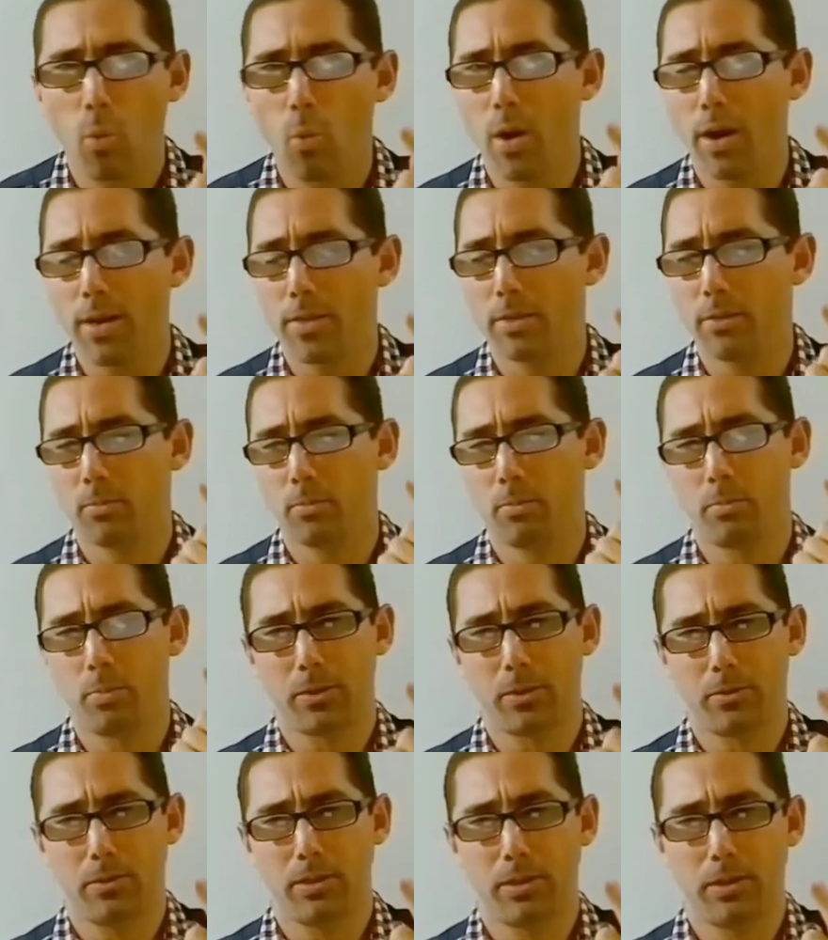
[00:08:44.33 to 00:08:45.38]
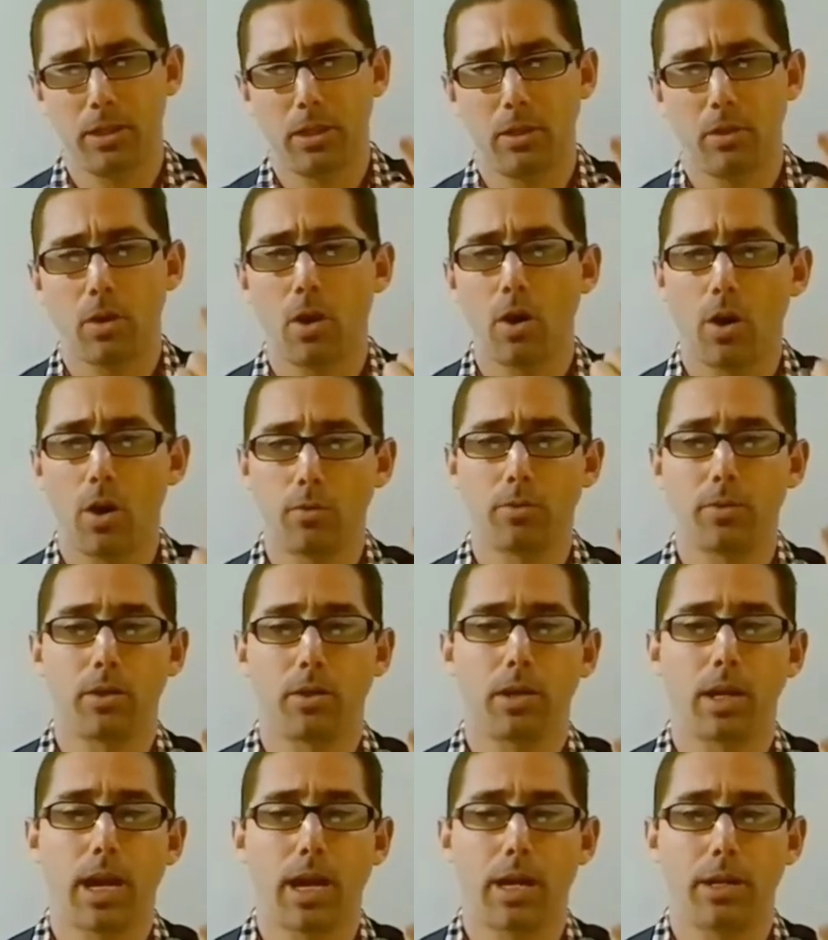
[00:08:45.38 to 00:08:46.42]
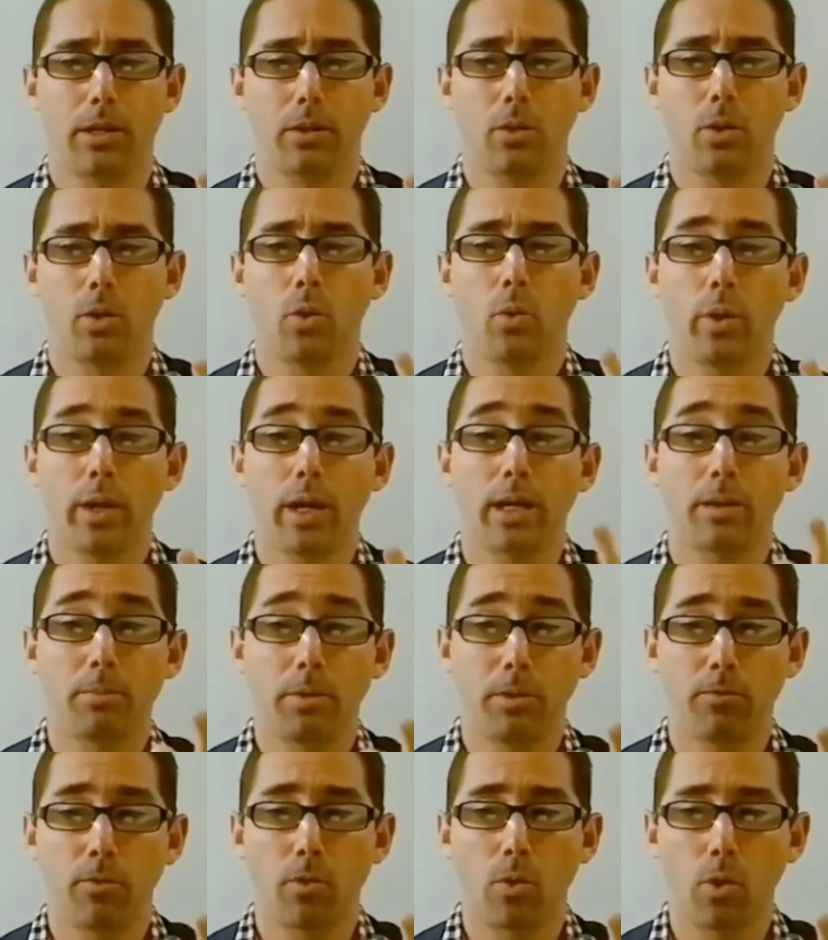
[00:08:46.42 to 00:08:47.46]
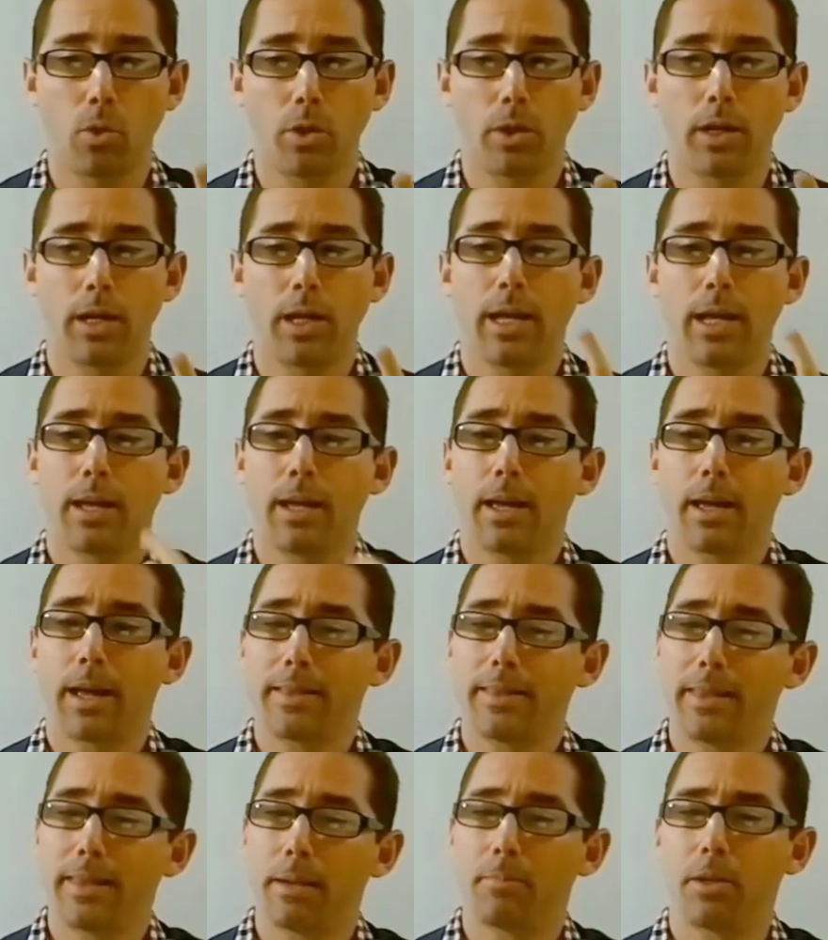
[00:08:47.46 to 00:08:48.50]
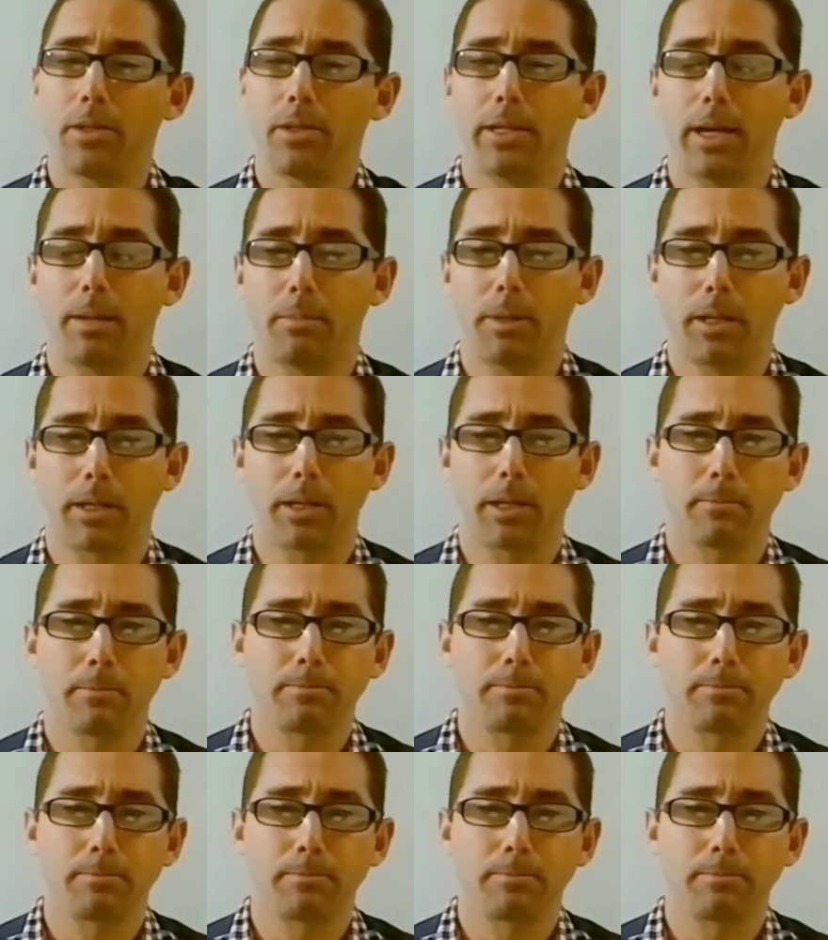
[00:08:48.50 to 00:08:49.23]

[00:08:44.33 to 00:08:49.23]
1% of the client we had before the pandemic,